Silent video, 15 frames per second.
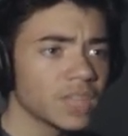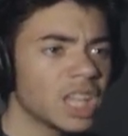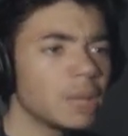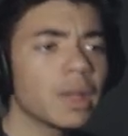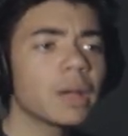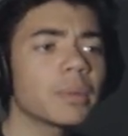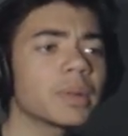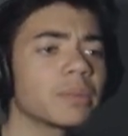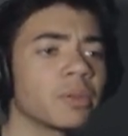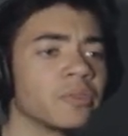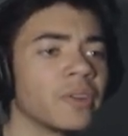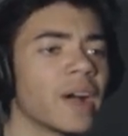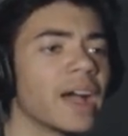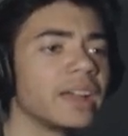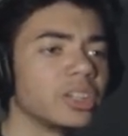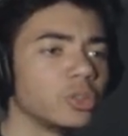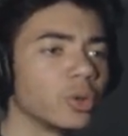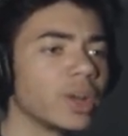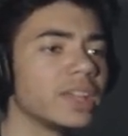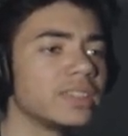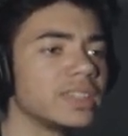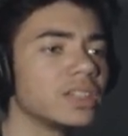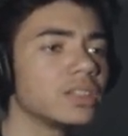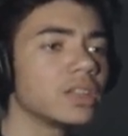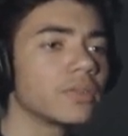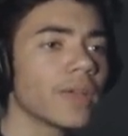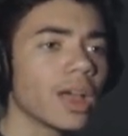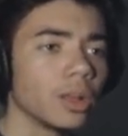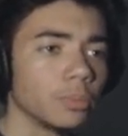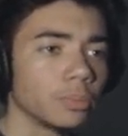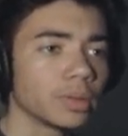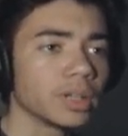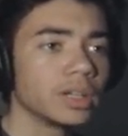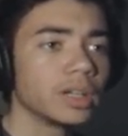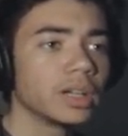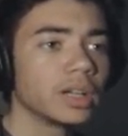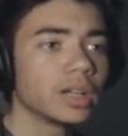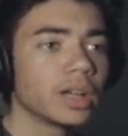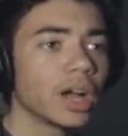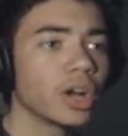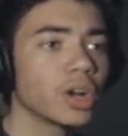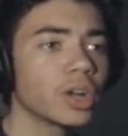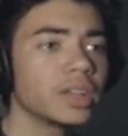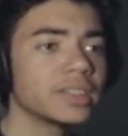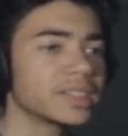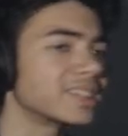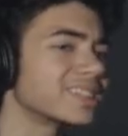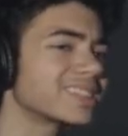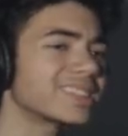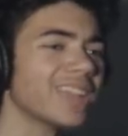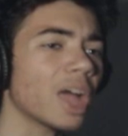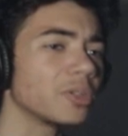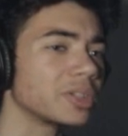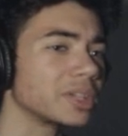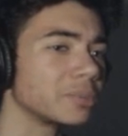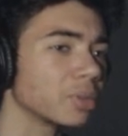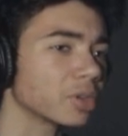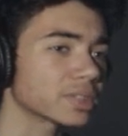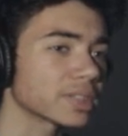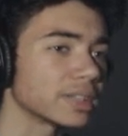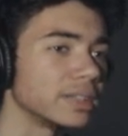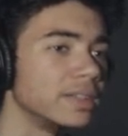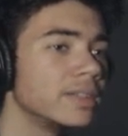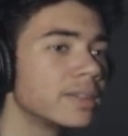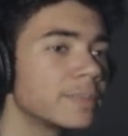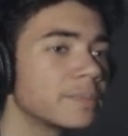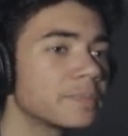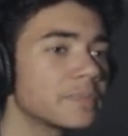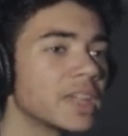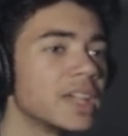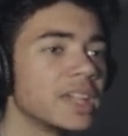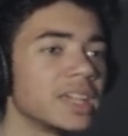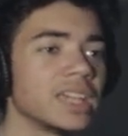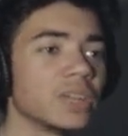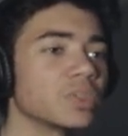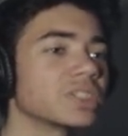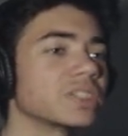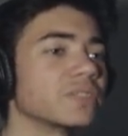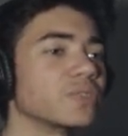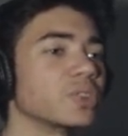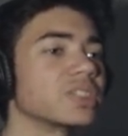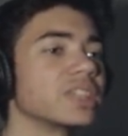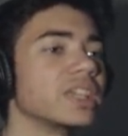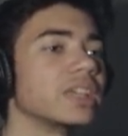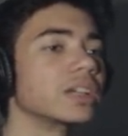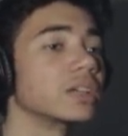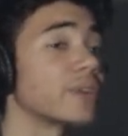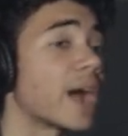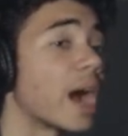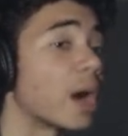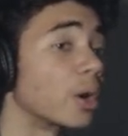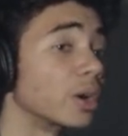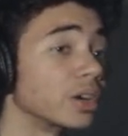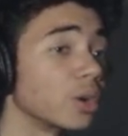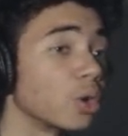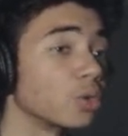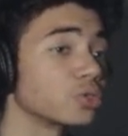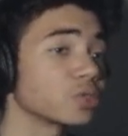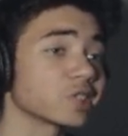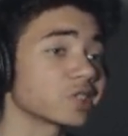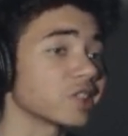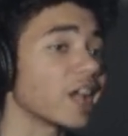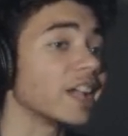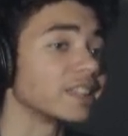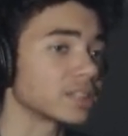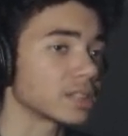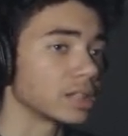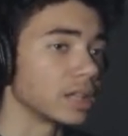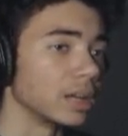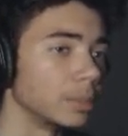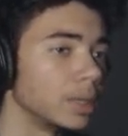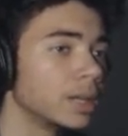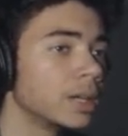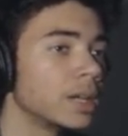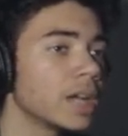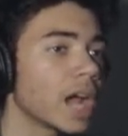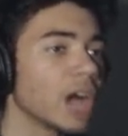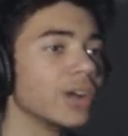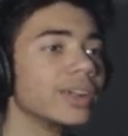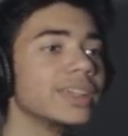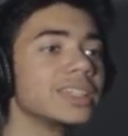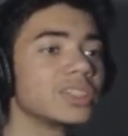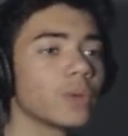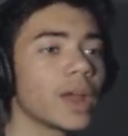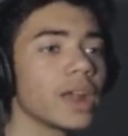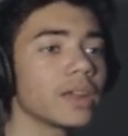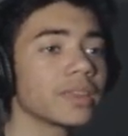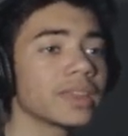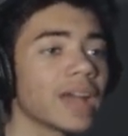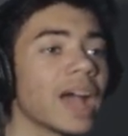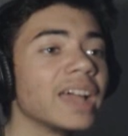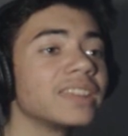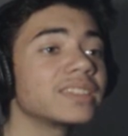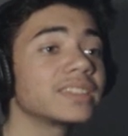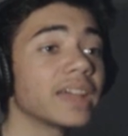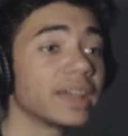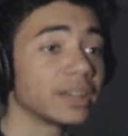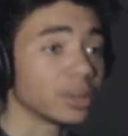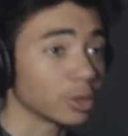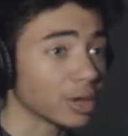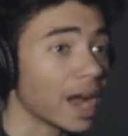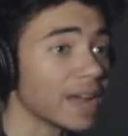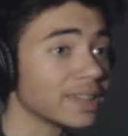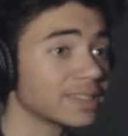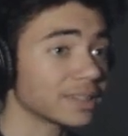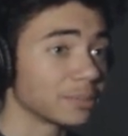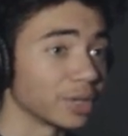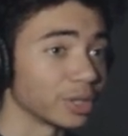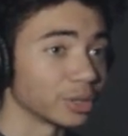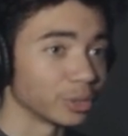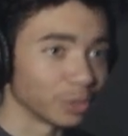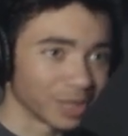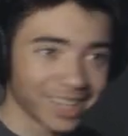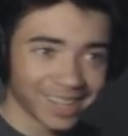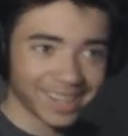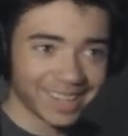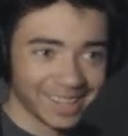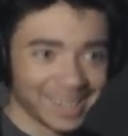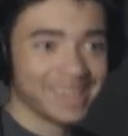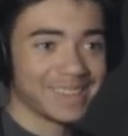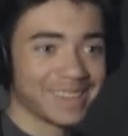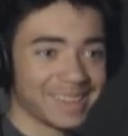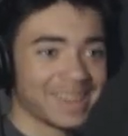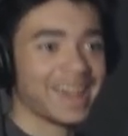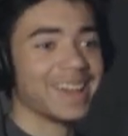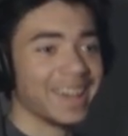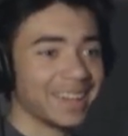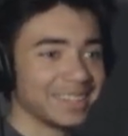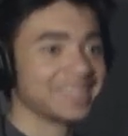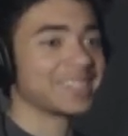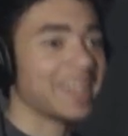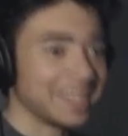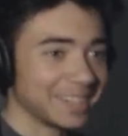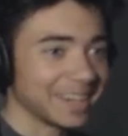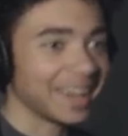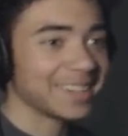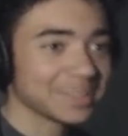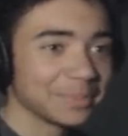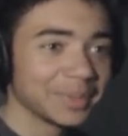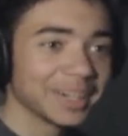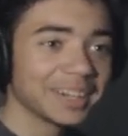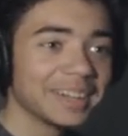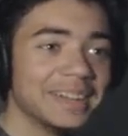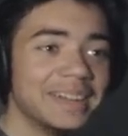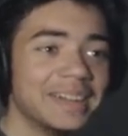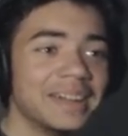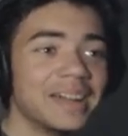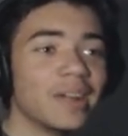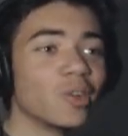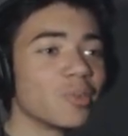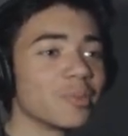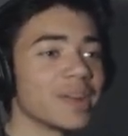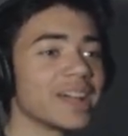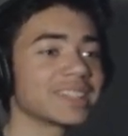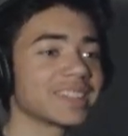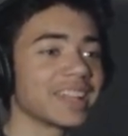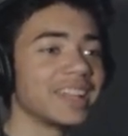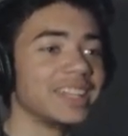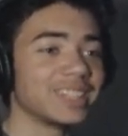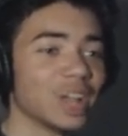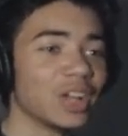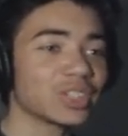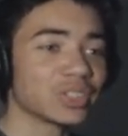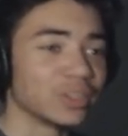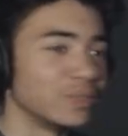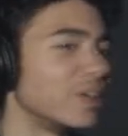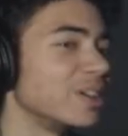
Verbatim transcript: He'd be able to provide a great deal of help. I heard he's an astounding person. He was the first leader of our Ultra Science Club. I heard he's greater than Einstein or Heisenberg. Really? Einstein and Heisenberg? Rumor has it that he's also